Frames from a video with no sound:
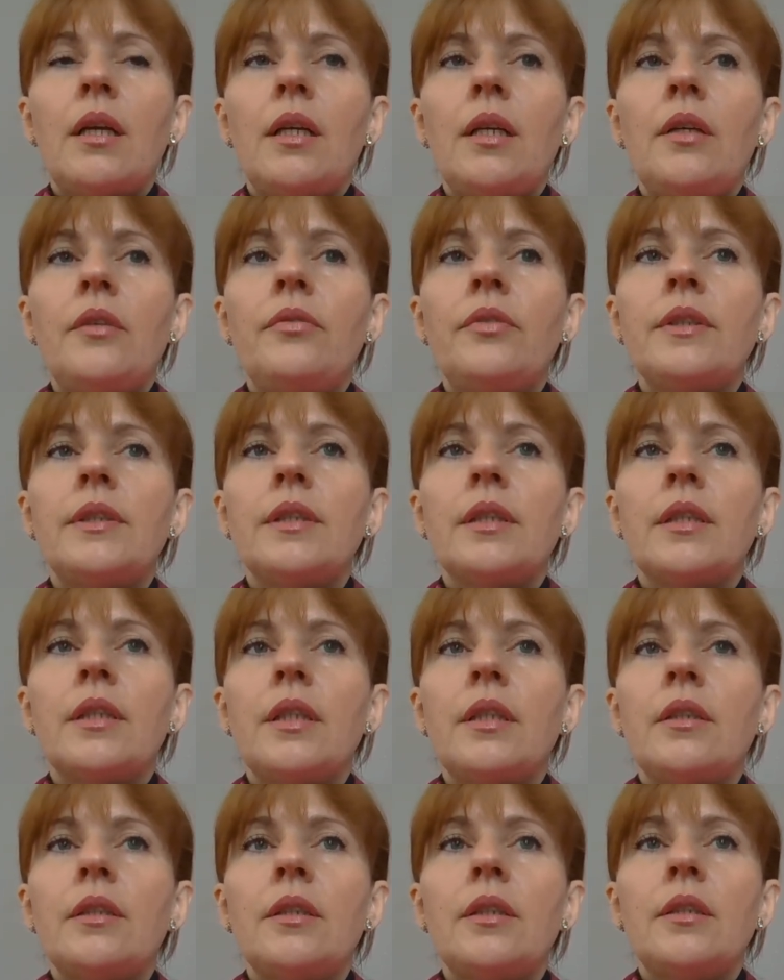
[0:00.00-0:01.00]
If it's a
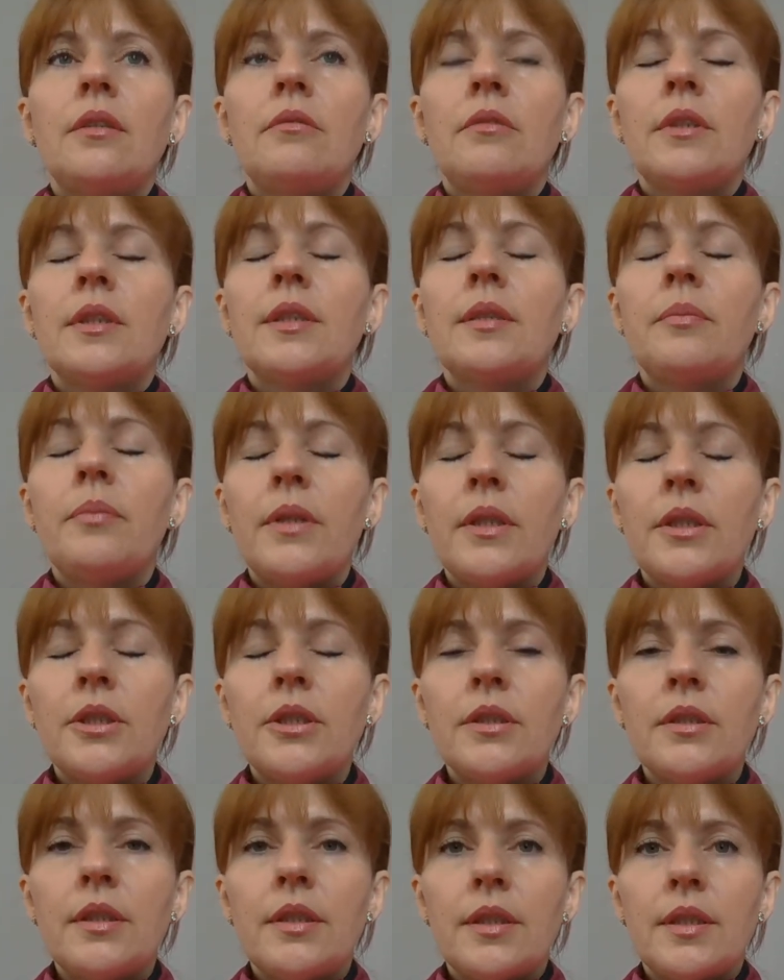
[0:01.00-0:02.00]
caregiver,
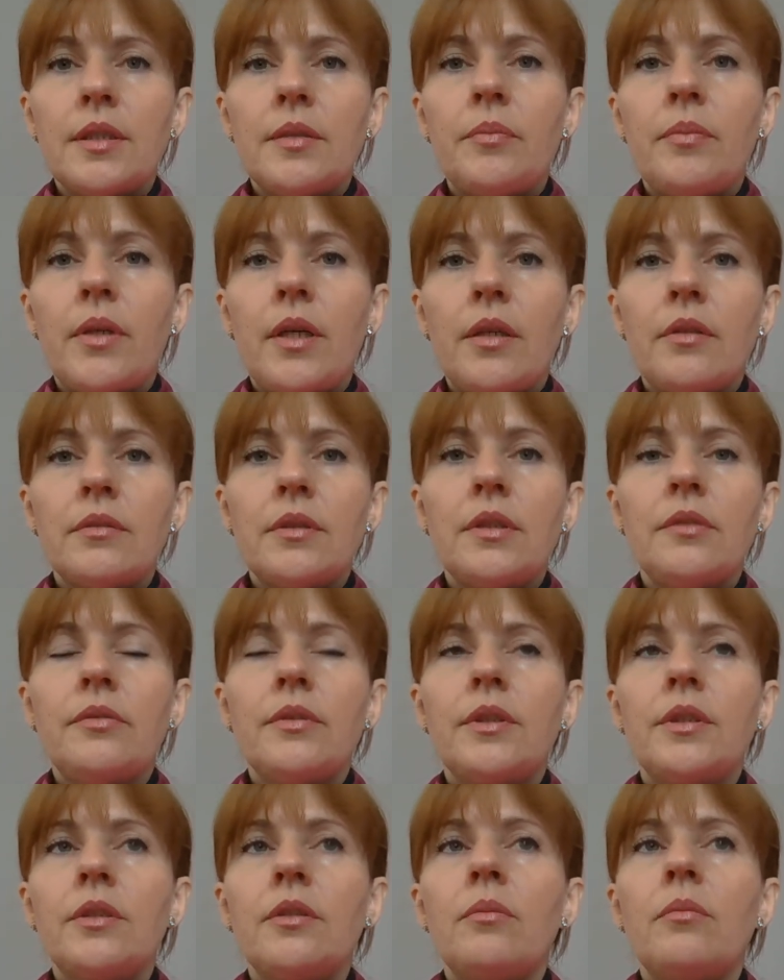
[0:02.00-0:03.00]
especially a spouse, if
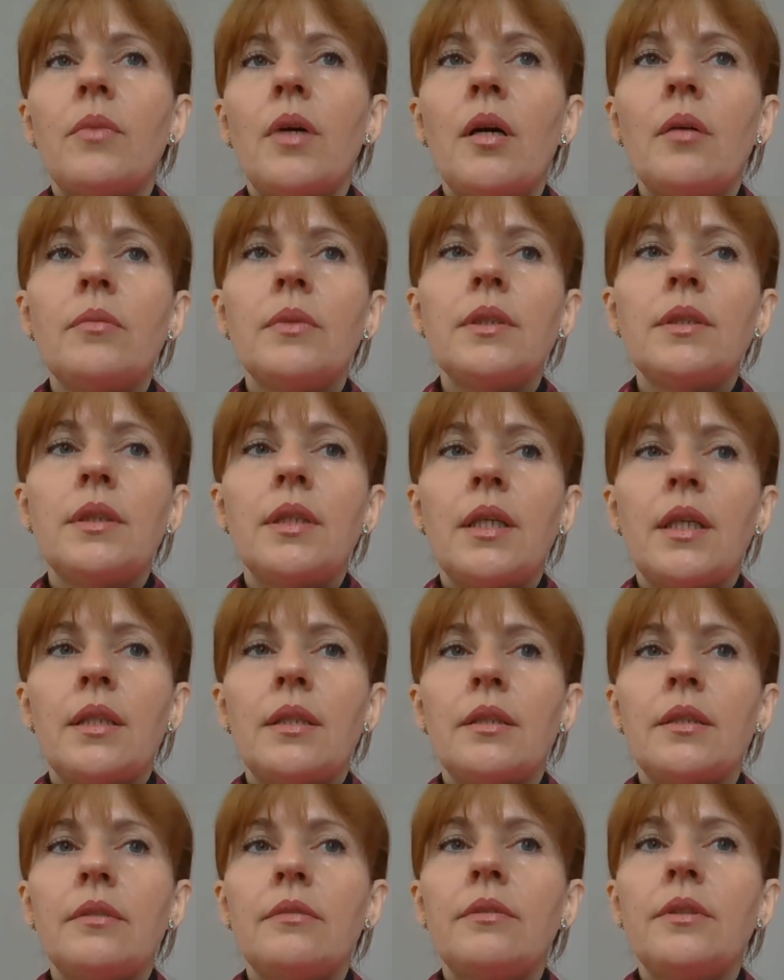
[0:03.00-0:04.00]
it's your mom and
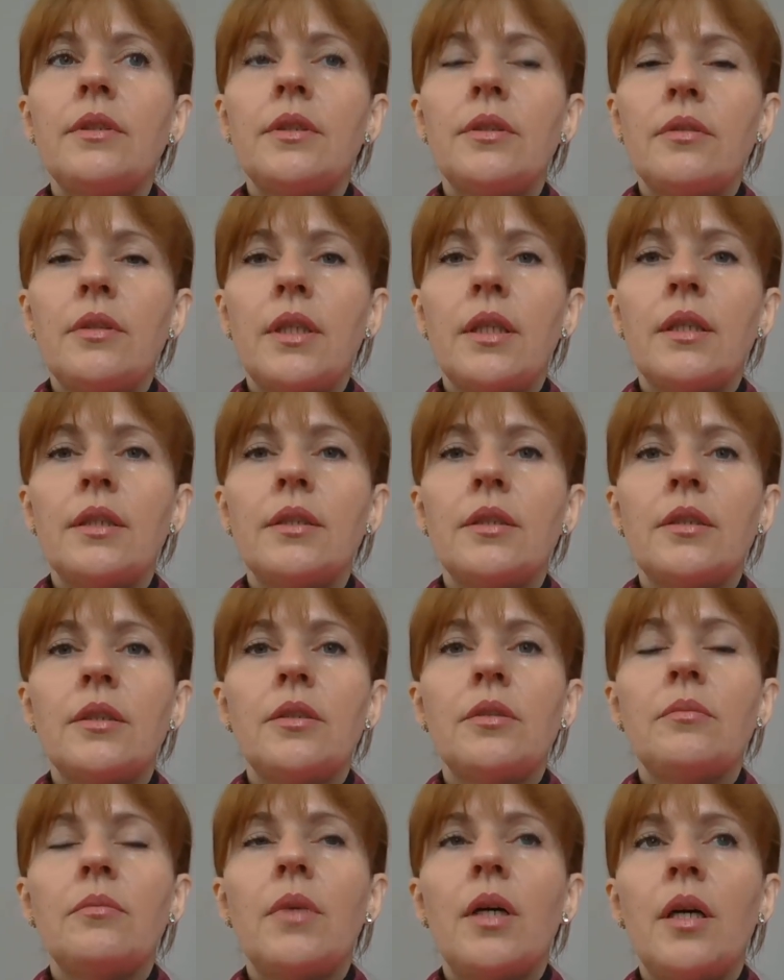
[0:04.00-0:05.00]
dad living together
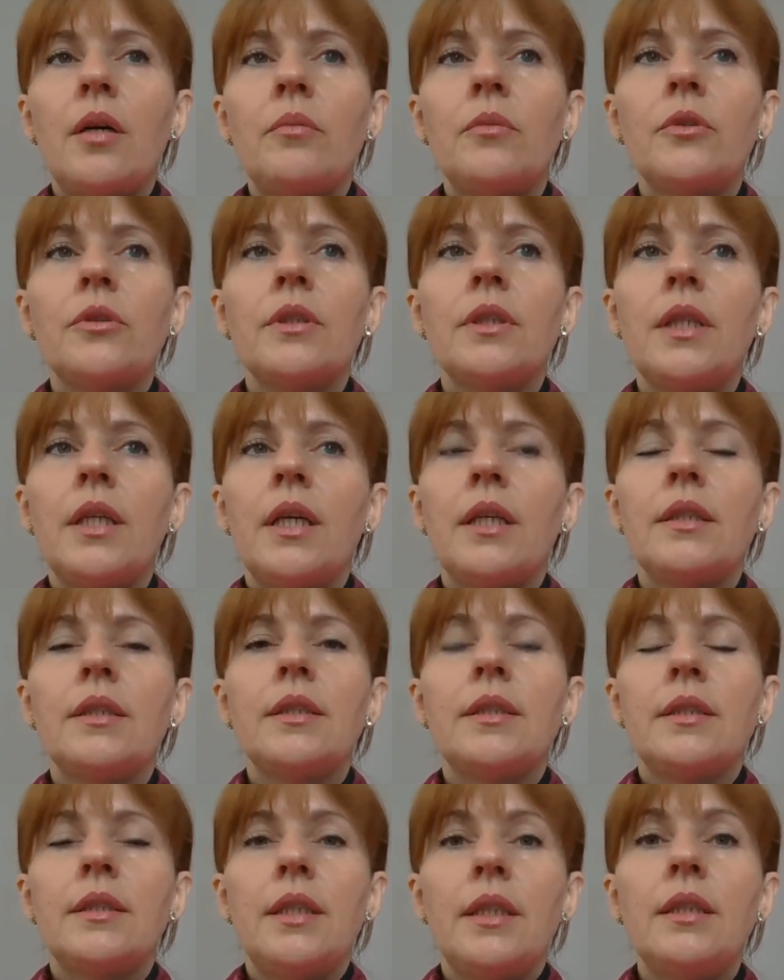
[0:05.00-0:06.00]
and mom or dad
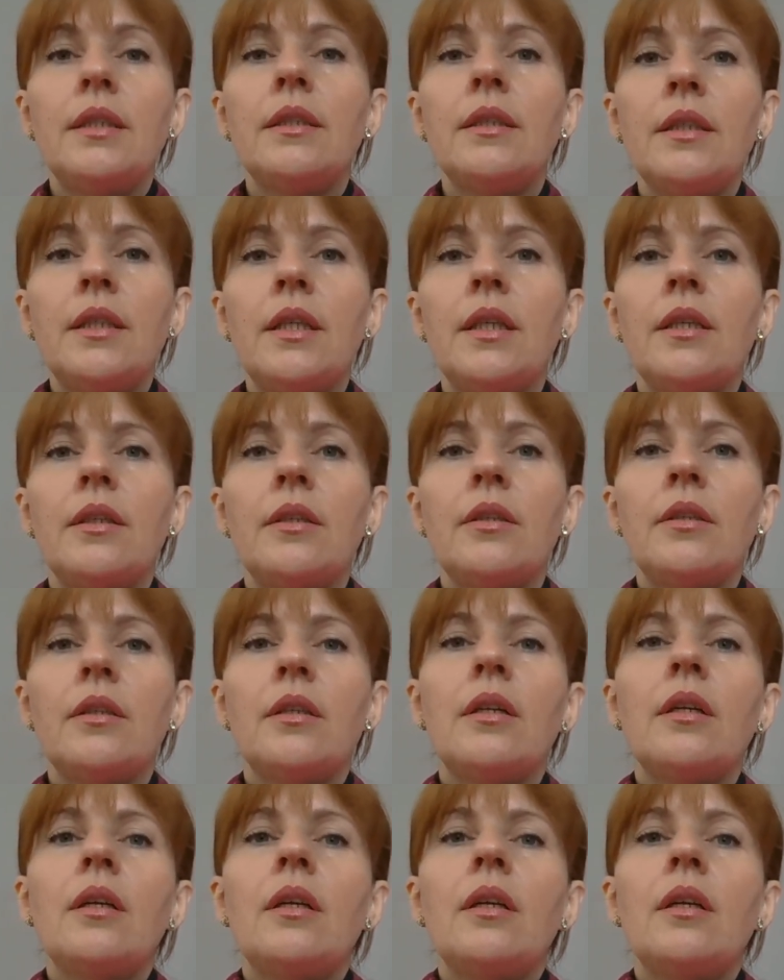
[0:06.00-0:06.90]
is taking care